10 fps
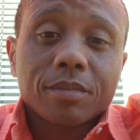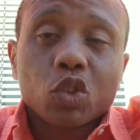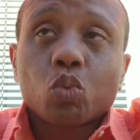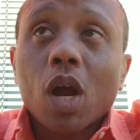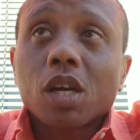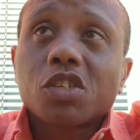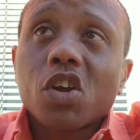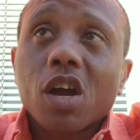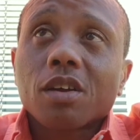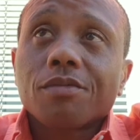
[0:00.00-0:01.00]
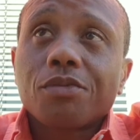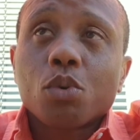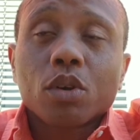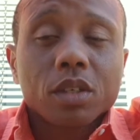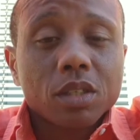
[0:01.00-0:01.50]
This RockShox
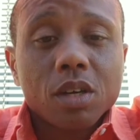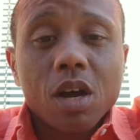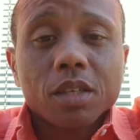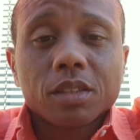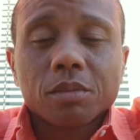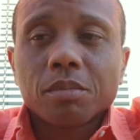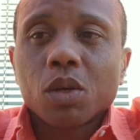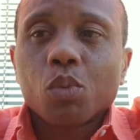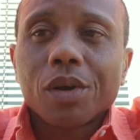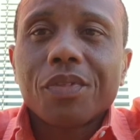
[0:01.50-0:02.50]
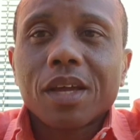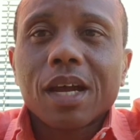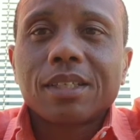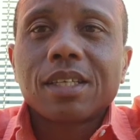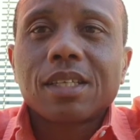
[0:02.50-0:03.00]
fork is awesome. And one
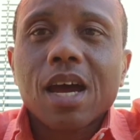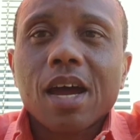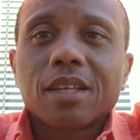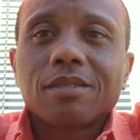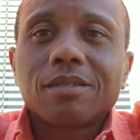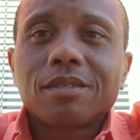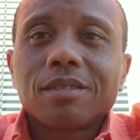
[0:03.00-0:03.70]
thing I did not